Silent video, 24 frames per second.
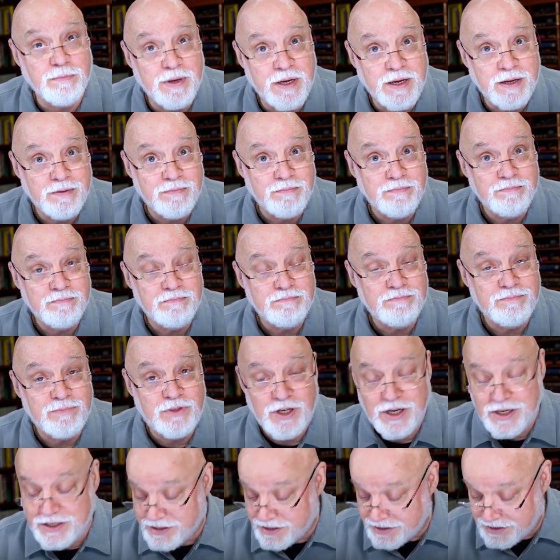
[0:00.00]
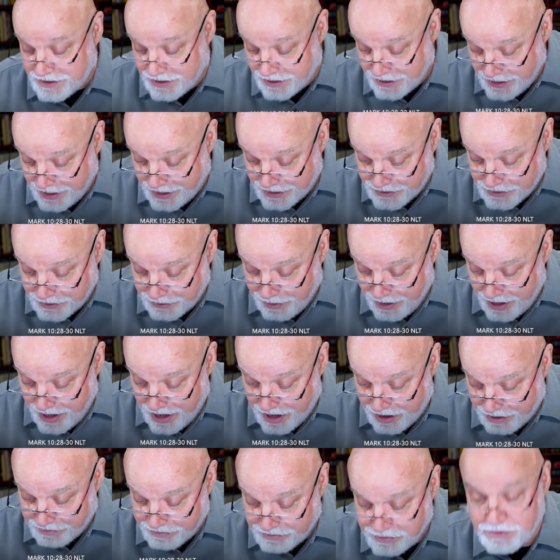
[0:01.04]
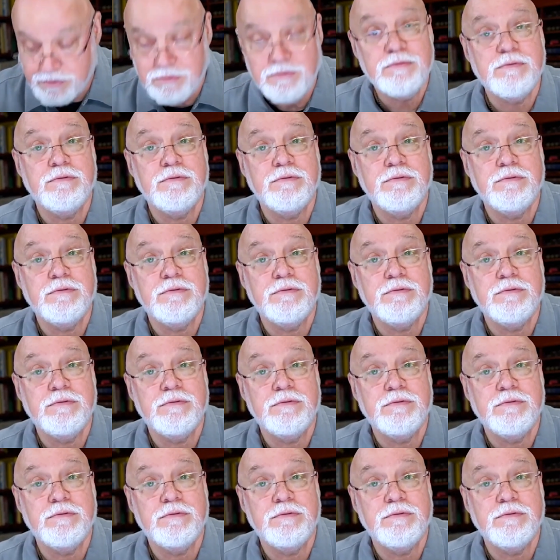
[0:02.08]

me. Jesus said, Yes, you have.